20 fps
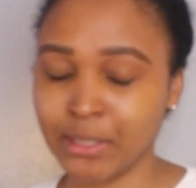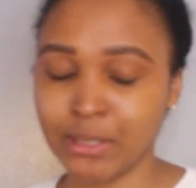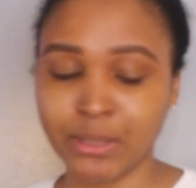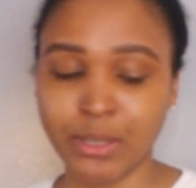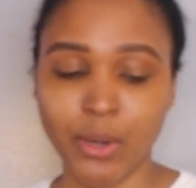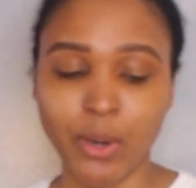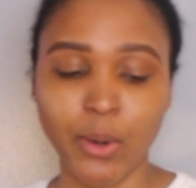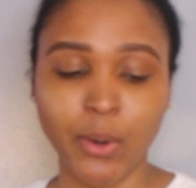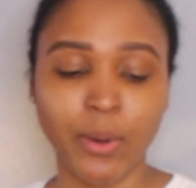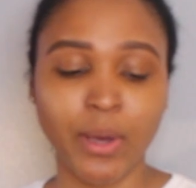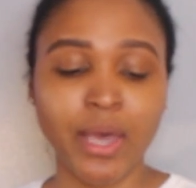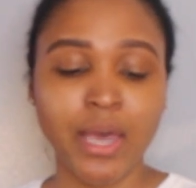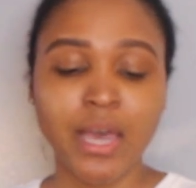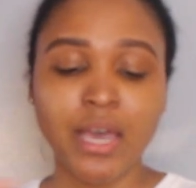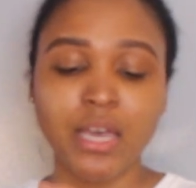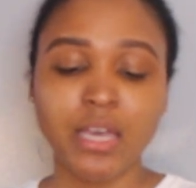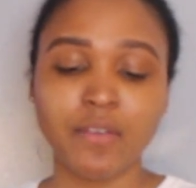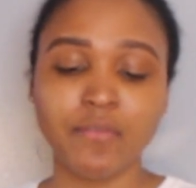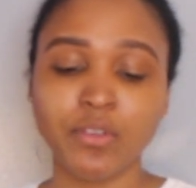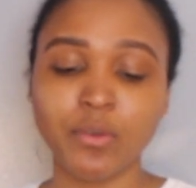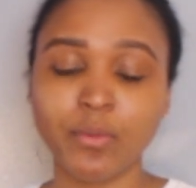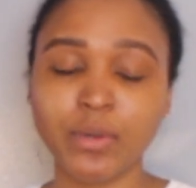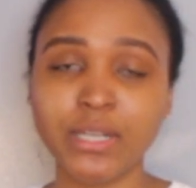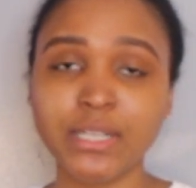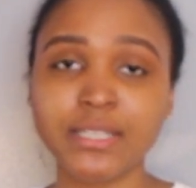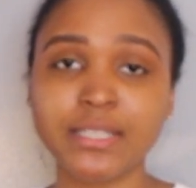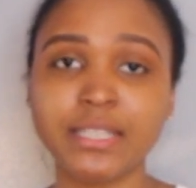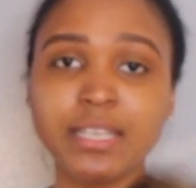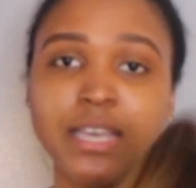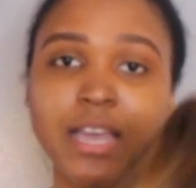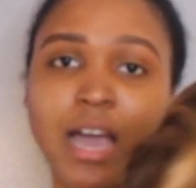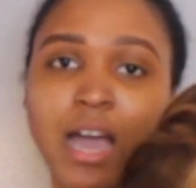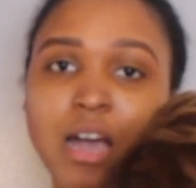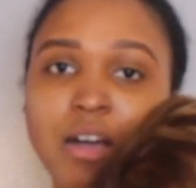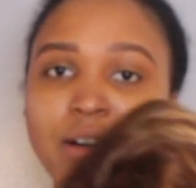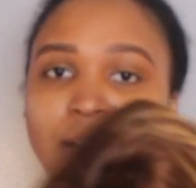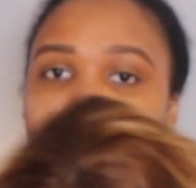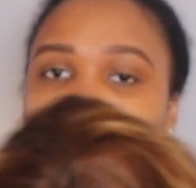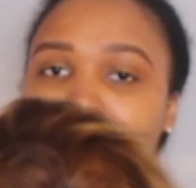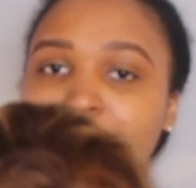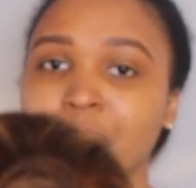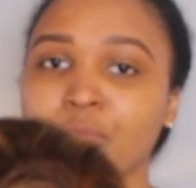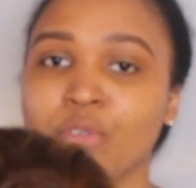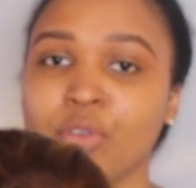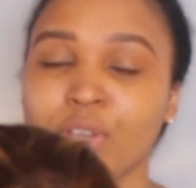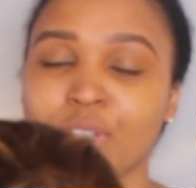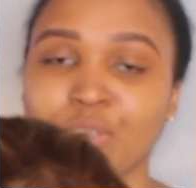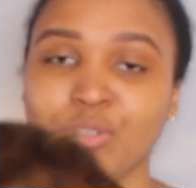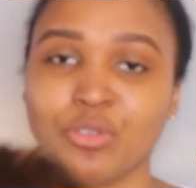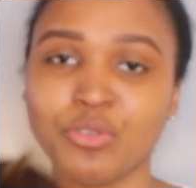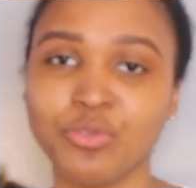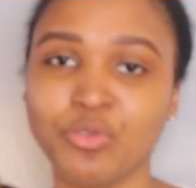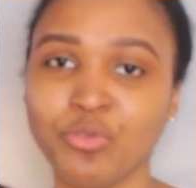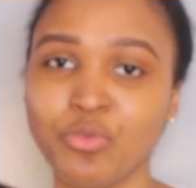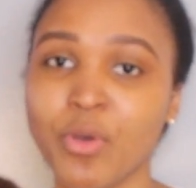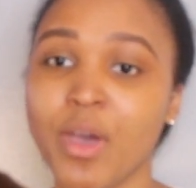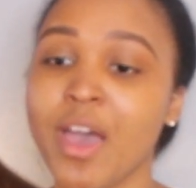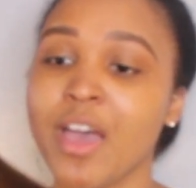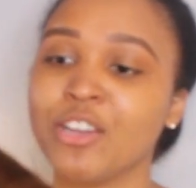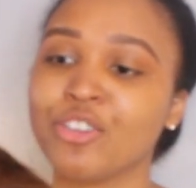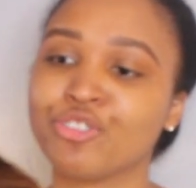So if you want to see how I am going to